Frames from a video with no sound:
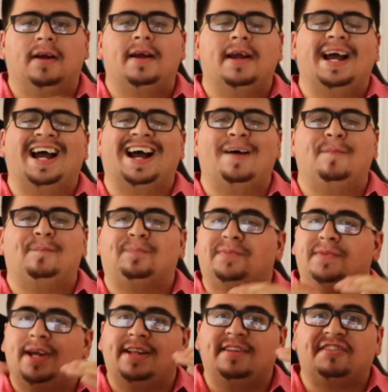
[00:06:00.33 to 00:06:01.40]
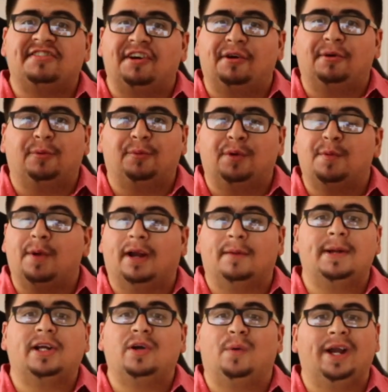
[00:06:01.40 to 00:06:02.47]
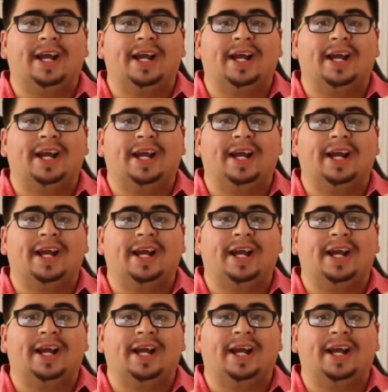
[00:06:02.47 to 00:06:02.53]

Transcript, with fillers: Um, and so we recommend going and